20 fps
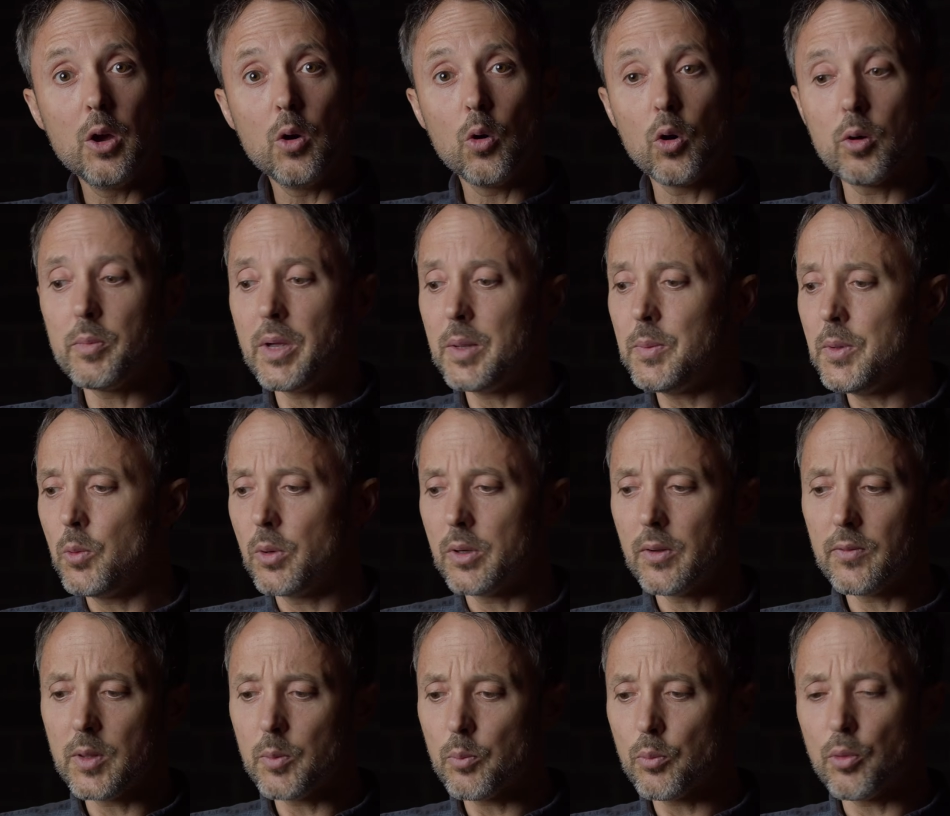Or maybe one
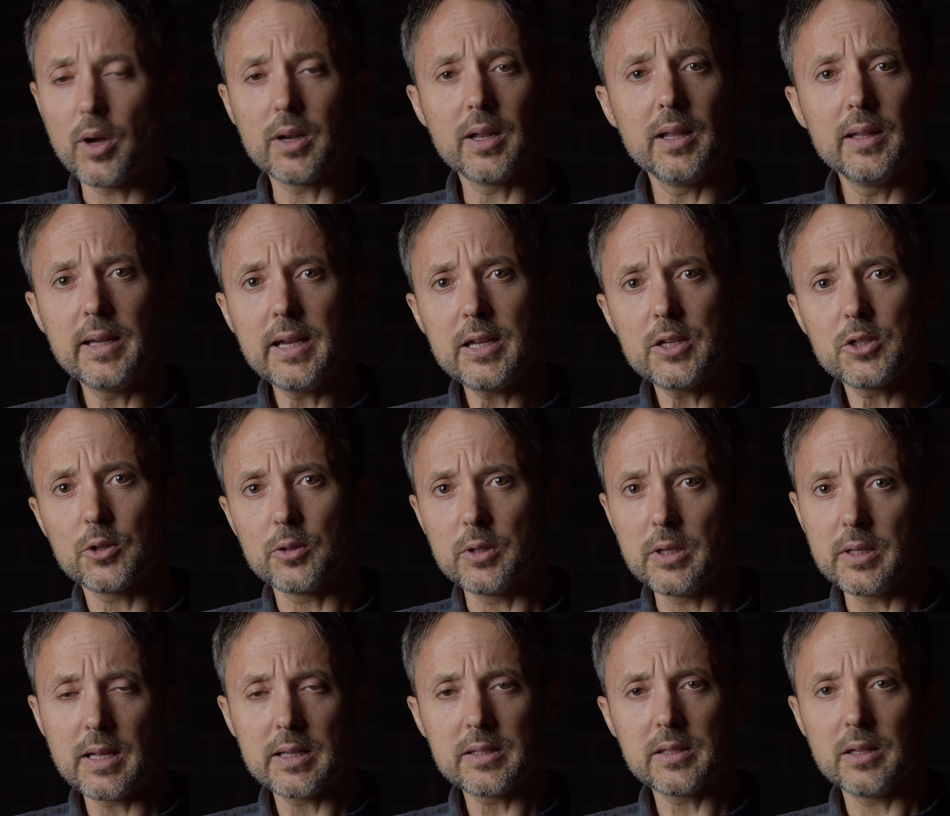of them brought a lantern,
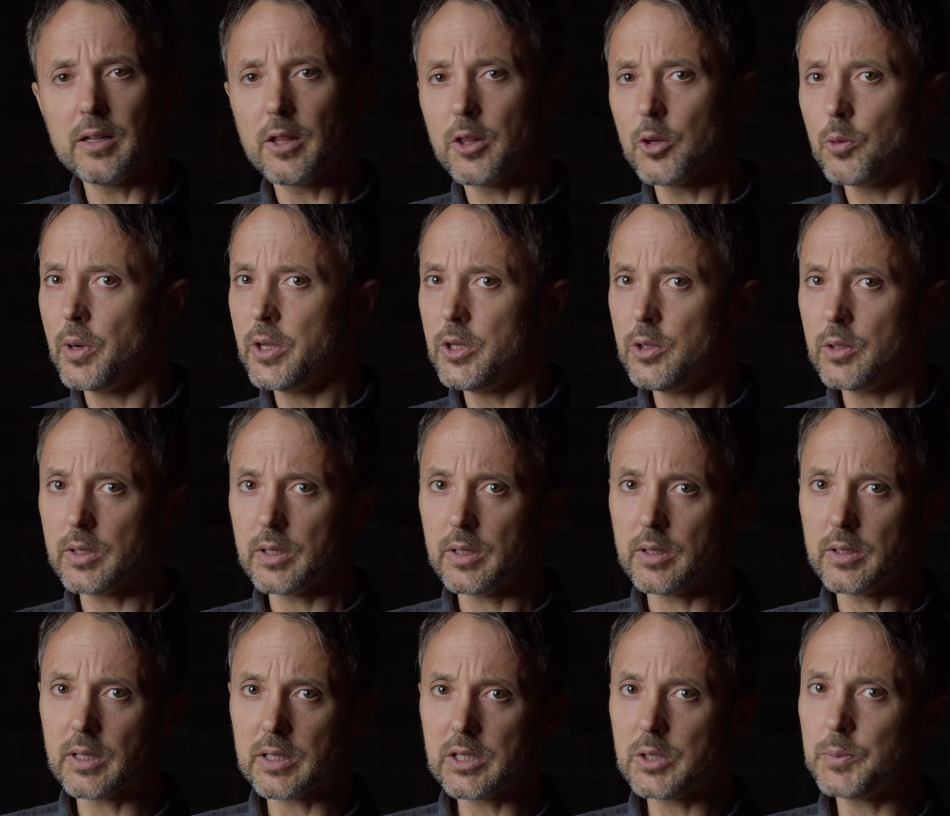and that's another way you can
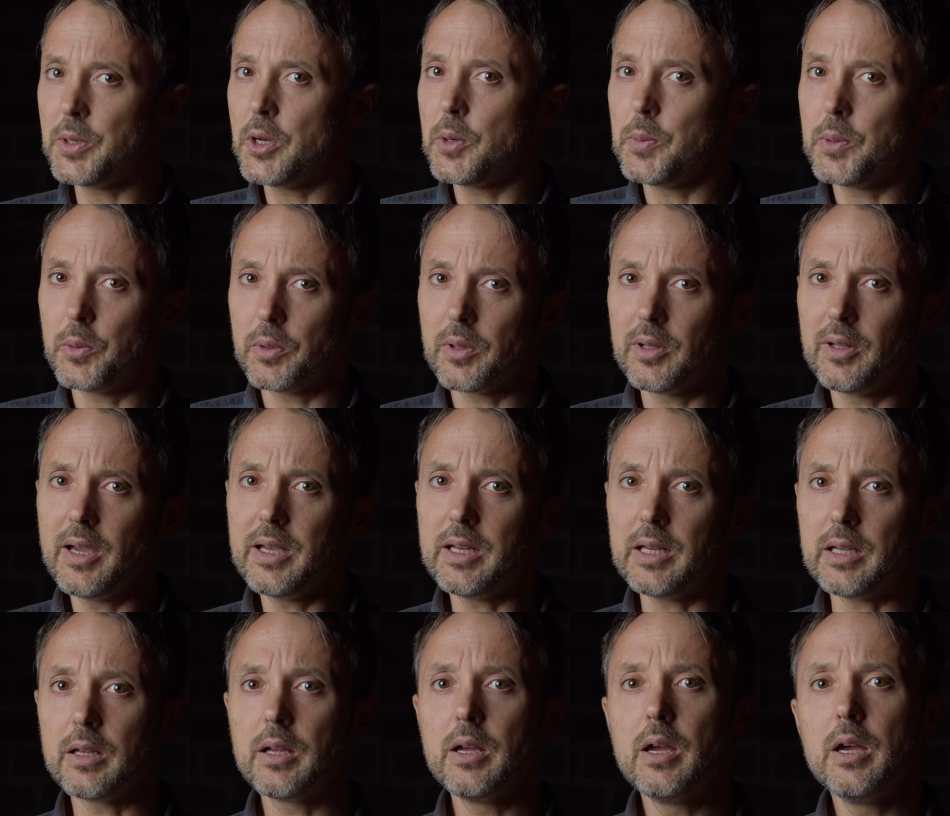experiment with
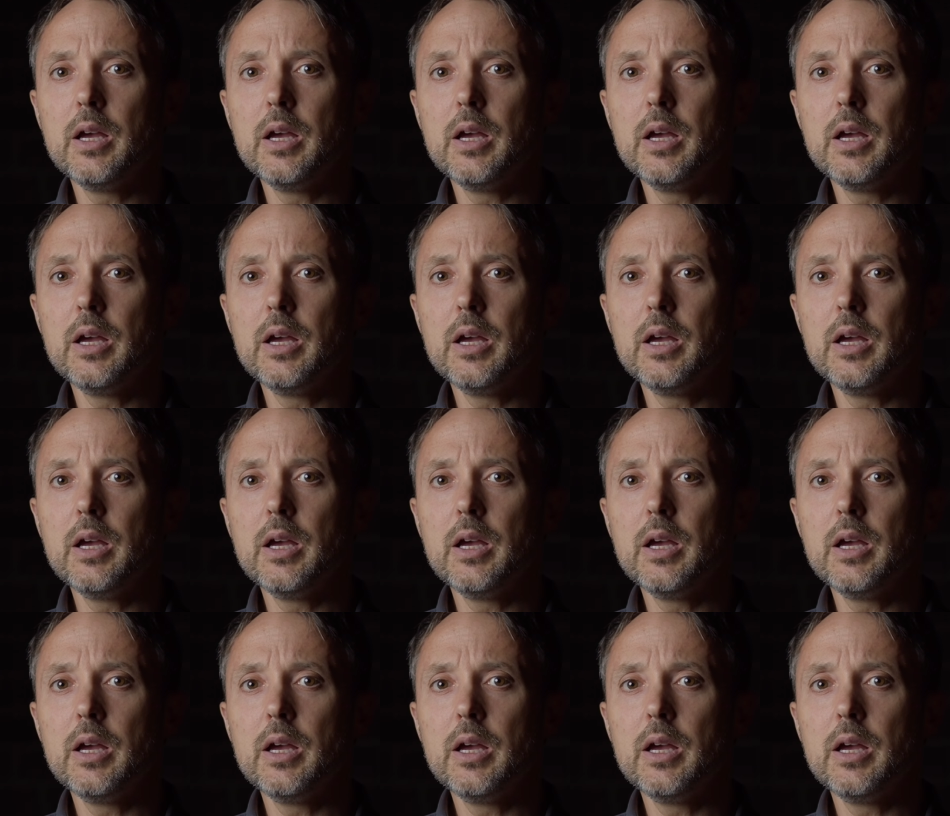lighting.